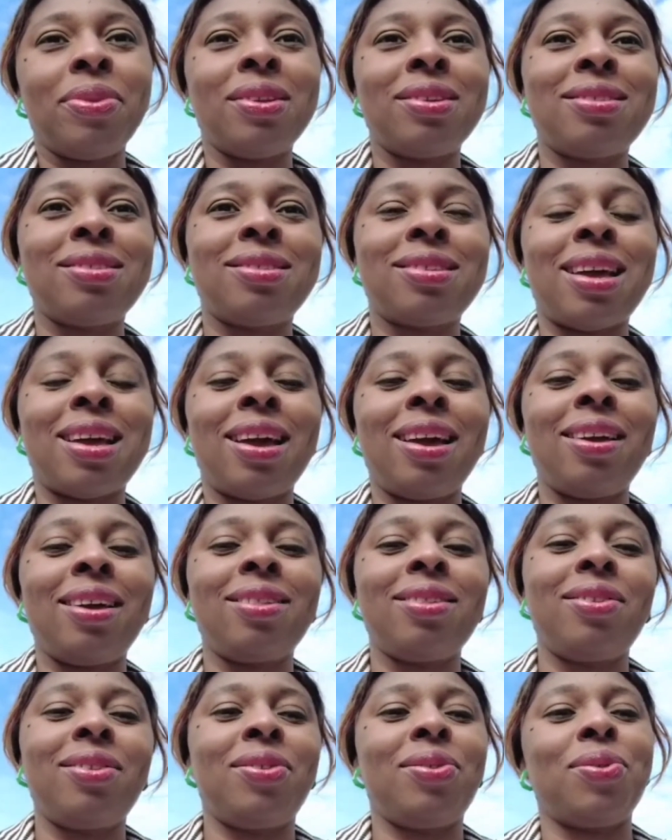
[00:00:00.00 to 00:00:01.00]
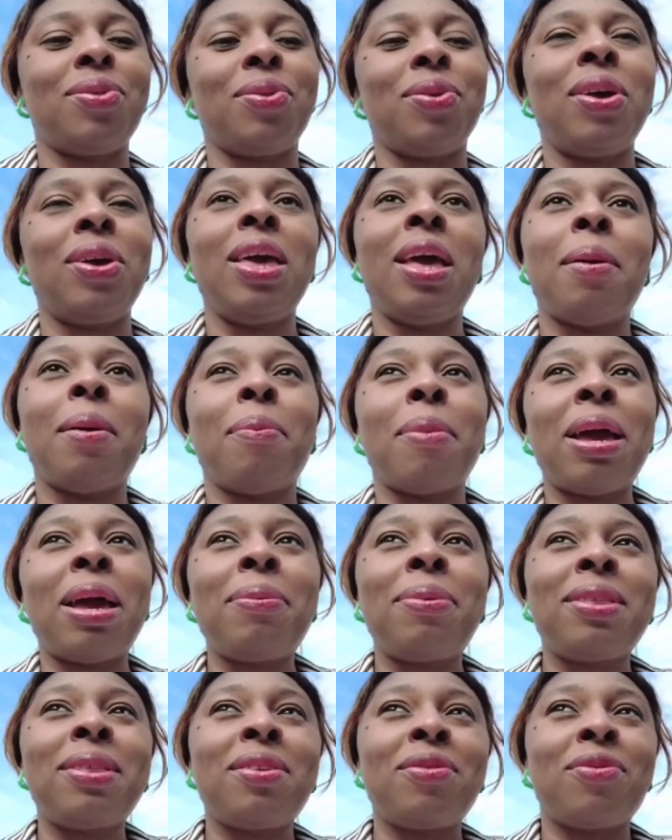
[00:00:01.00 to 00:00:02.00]
The style, you know,
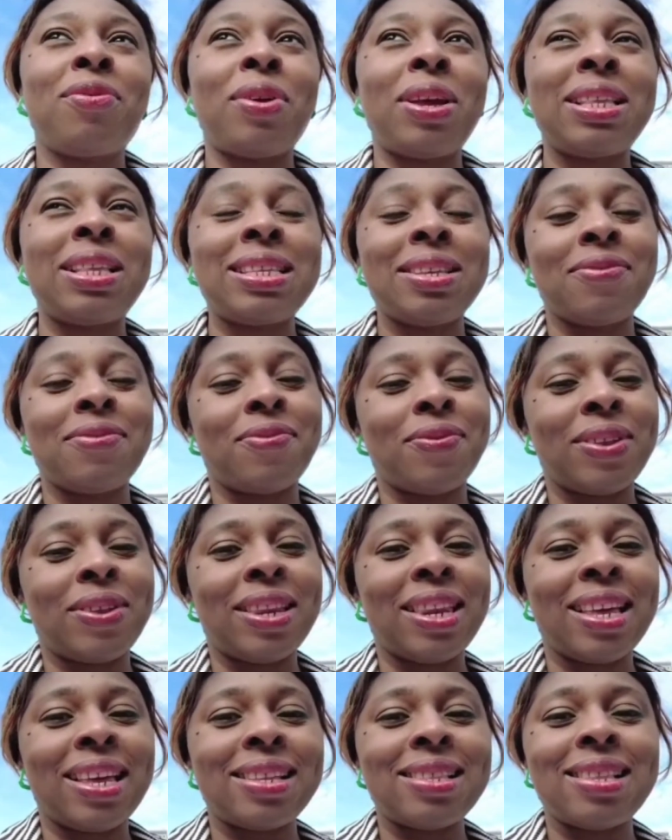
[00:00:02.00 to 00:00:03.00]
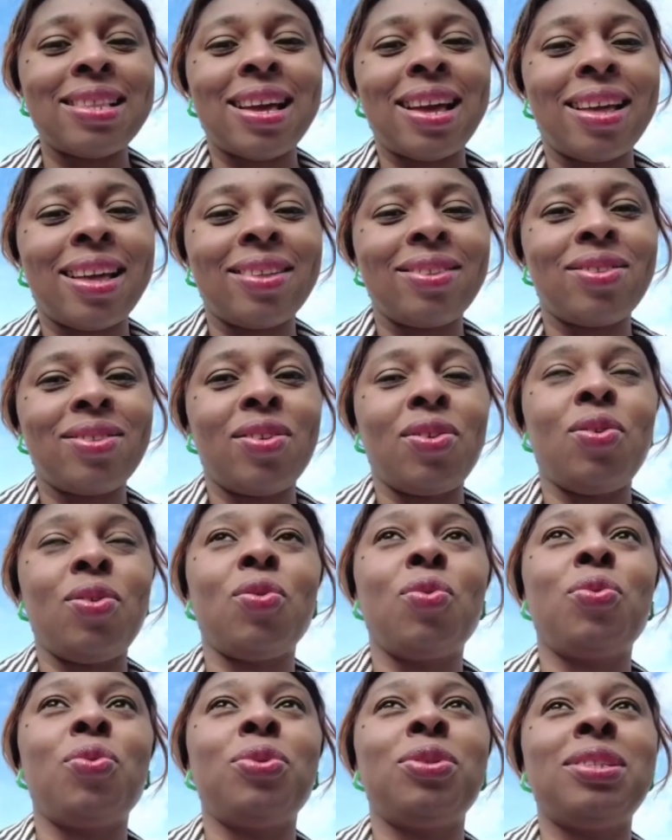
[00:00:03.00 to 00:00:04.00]
might be different in Finland, that
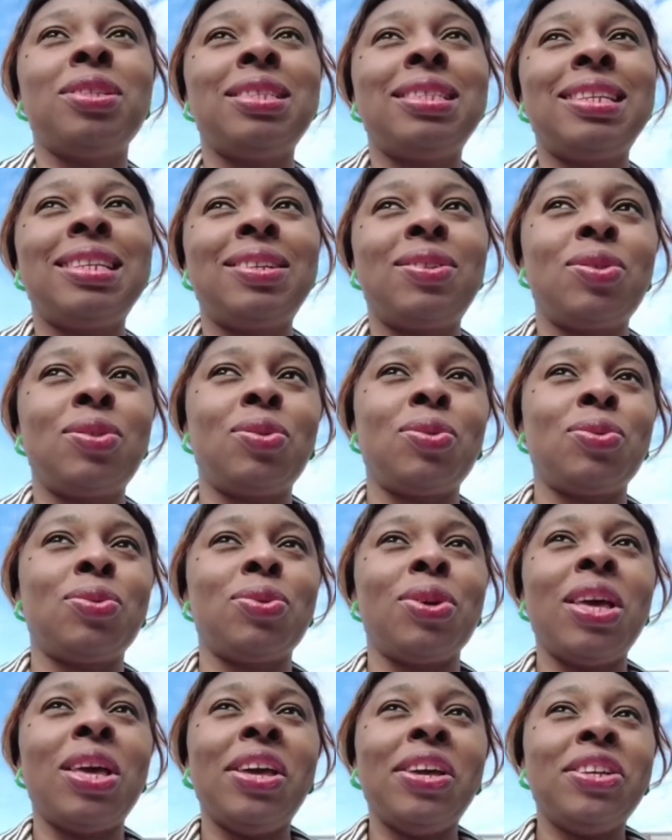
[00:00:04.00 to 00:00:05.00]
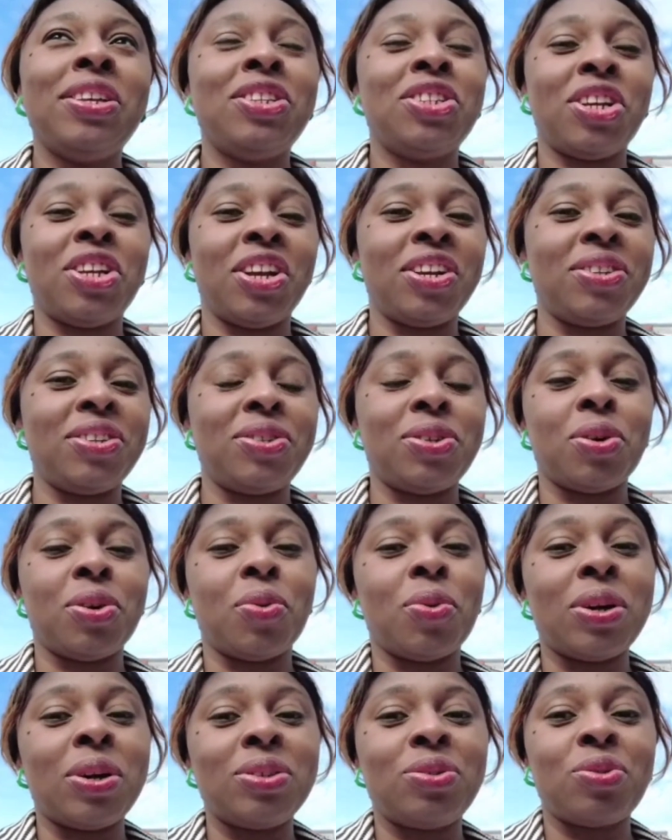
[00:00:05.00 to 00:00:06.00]
you would need to change
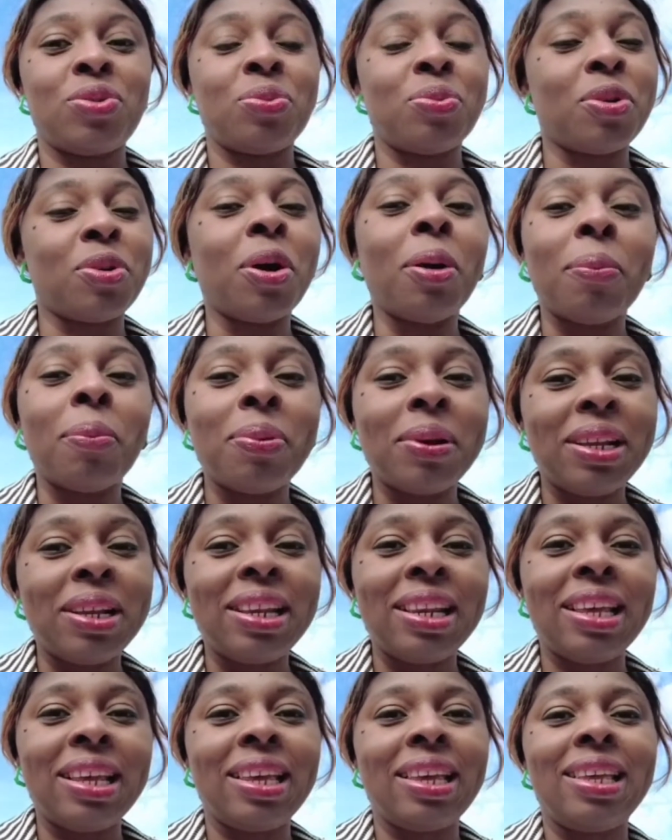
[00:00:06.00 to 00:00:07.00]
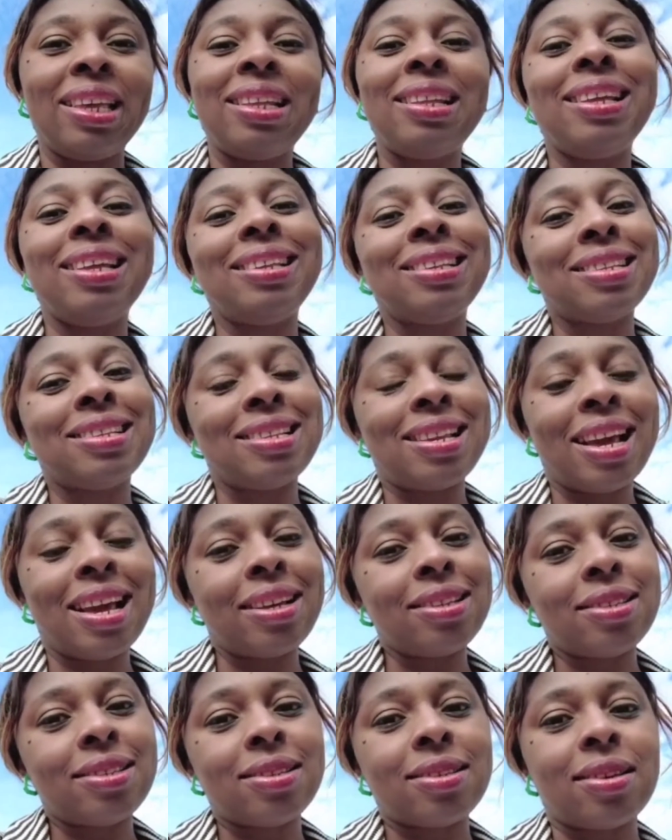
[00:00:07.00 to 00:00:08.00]
your wardrobe completely in the
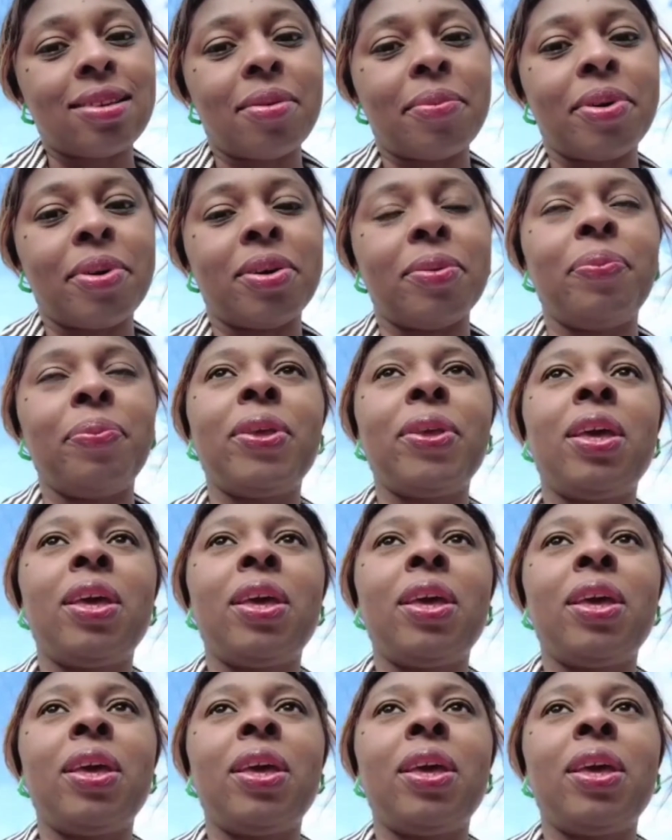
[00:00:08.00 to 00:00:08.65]
next summer.